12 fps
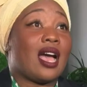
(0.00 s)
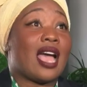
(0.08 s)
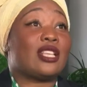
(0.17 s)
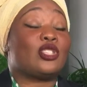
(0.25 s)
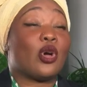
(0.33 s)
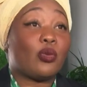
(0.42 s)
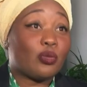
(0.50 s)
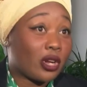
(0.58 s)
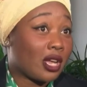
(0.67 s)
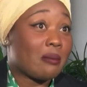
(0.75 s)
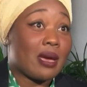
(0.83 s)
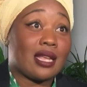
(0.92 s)
I don't
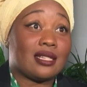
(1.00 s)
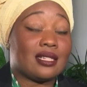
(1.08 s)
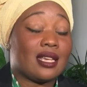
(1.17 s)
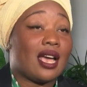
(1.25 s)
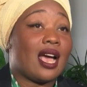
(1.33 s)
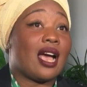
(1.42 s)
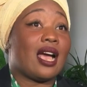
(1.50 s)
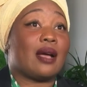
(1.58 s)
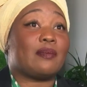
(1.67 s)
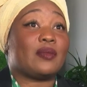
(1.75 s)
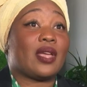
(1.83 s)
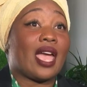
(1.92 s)
recommend
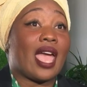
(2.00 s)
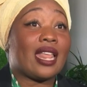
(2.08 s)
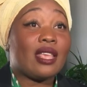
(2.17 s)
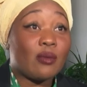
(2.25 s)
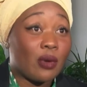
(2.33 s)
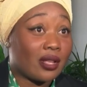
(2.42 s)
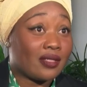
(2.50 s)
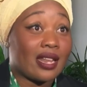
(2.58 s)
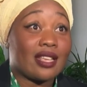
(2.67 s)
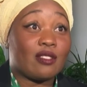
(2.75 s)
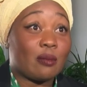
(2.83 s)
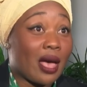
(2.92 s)
anyone that
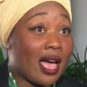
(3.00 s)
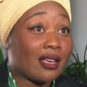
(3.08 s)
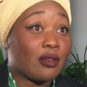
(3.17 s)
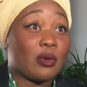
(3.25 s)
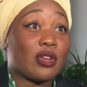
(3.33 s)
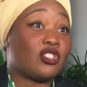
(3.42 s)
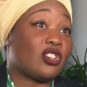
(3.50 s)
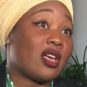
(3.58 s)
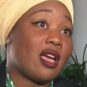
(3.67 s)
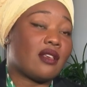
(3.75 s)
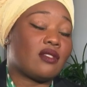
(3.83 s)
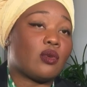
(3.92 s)
is Black,
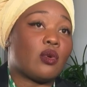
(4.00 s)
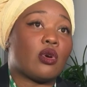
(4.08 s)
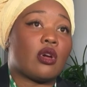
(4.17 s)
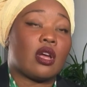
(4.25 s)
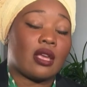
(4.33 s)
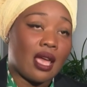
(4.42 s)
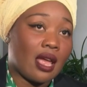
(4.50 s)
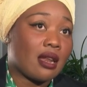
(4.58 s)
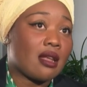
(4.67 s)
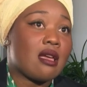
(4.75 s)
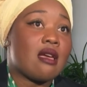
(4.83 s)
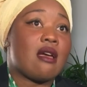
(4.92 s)
racialized, or
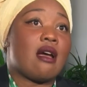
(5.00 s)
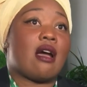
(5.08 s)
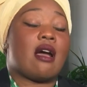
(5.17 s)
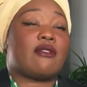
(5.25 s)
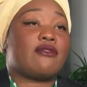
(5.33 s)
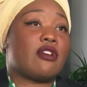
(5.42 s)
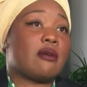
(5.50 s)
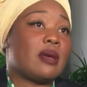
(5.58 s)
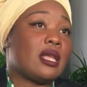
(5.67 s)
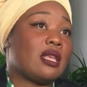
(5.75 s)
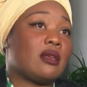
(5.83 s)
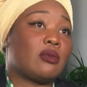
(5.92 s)
again, from
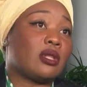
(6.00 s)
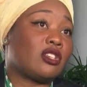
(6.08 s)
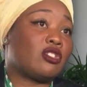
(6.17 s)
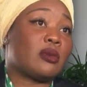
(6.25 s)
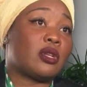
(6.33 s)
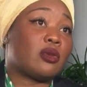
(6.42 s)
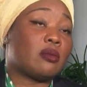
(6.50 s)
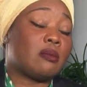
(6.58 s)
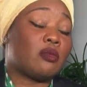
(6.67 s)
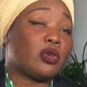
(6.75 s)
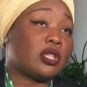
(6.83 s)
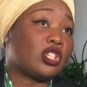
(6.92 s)
any
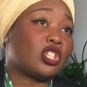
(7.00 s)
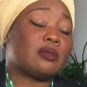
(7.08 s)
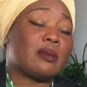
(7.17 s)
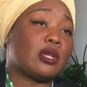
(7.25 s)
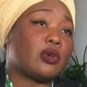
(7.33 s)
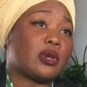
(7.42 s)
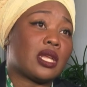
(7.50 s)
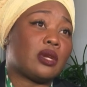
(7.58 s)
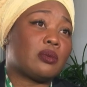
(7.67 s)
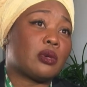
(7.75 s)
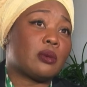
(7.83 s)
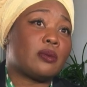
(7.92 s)
religious minority
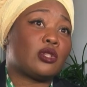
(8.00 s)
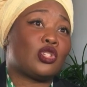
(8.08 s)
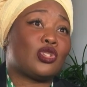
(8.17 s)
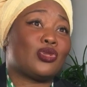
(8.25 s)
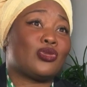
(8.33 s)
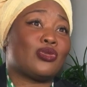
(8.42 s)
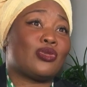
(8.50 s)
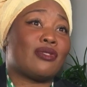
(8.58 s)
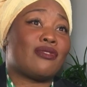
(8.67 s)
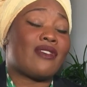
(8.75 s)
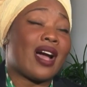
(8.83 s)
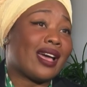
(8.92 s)
group to
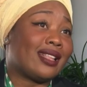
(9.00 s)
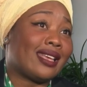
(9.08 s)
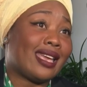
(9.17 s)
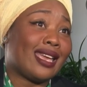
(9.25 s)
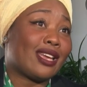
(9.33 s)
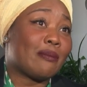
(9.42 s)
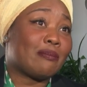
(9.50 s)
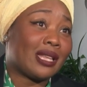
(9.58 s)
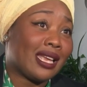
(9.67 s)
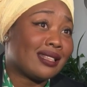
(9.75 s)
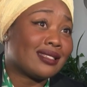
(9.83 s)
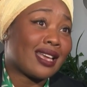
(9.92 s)
file a
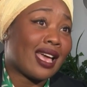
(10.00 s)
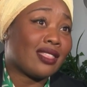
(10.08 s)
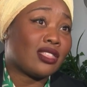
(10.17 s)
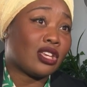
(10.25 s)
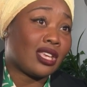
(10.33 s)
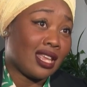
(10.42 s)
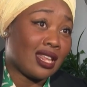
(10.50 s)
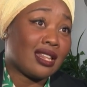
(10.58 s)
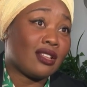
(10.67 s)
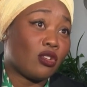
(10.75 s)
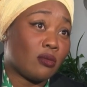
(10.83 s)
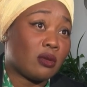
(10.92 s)
complaint at the
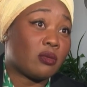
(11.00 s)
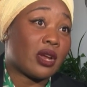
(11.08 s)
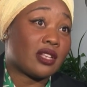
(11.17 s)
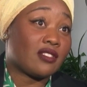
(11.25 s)
Canadian Human Rights